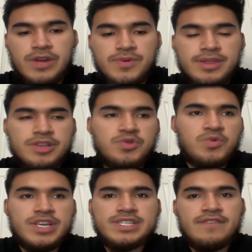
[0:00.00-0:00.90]
With like
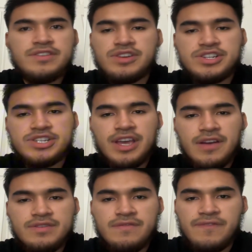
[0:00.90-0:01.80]
27
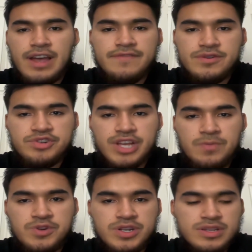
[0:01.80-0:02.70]
touchdowns and five
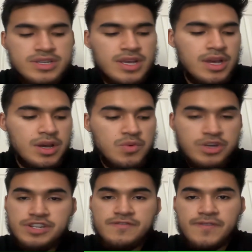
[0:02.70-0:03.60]
interceptions,
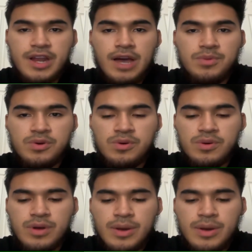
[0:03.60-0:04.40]
which is phenomenal.